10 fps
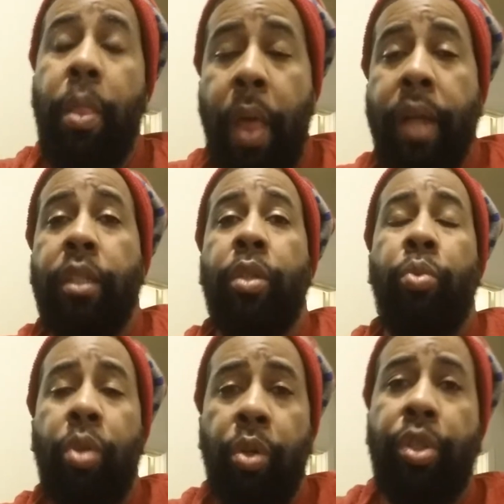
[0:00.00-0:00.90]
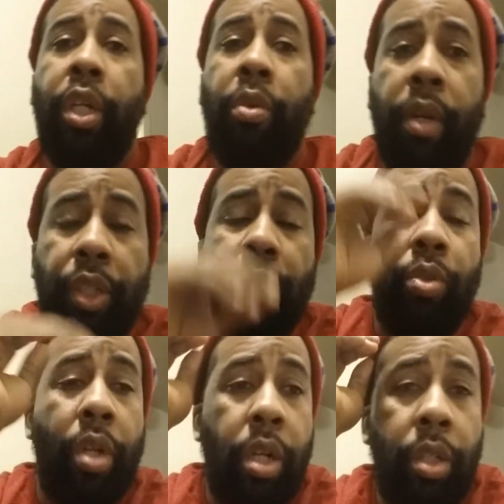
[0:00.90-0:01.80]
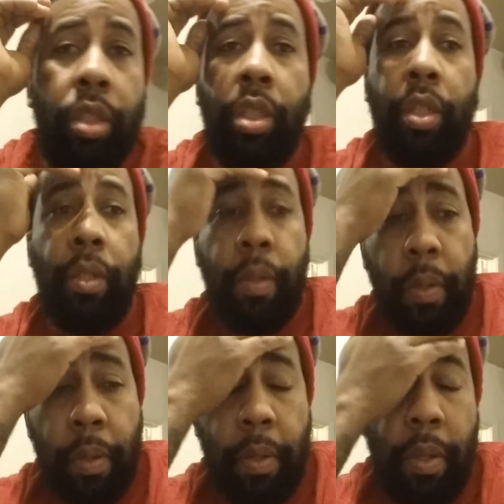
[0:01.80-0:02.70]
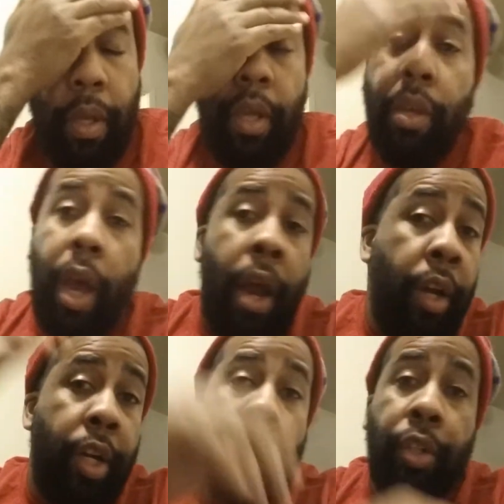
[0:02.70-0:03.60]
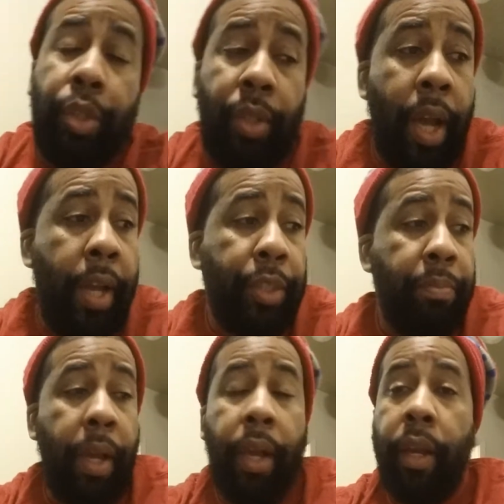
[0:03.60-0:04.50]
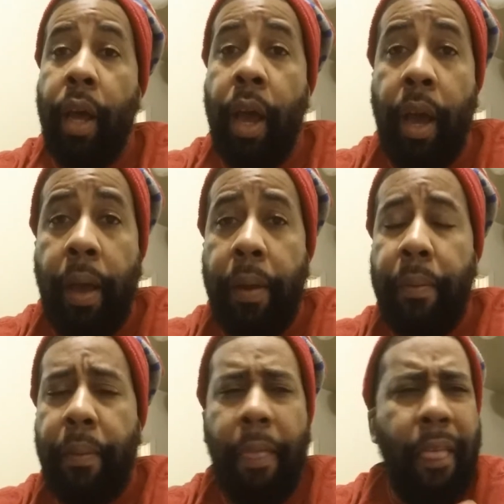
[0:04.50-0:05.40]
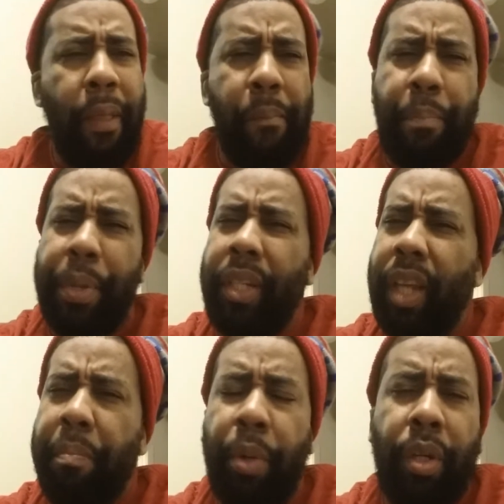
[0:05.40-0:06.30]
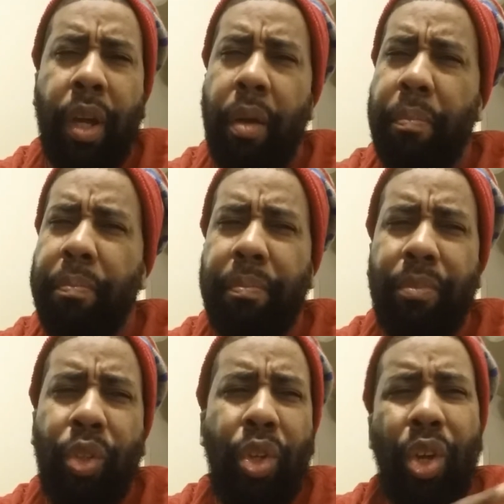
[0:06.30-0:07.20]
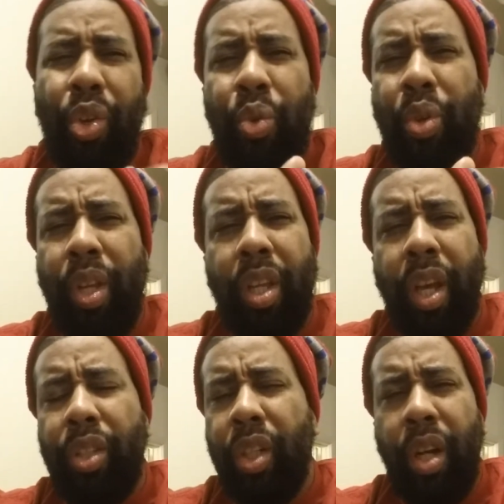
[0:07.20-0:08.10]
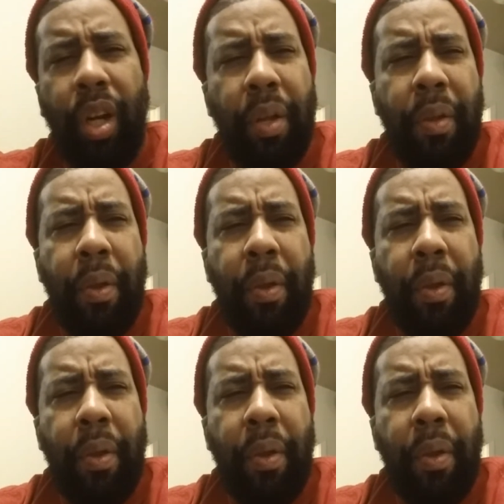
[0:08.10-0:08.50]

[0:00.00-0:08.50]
That's the real generational curse. I encourage you guys, man, pick that book up. You can catch her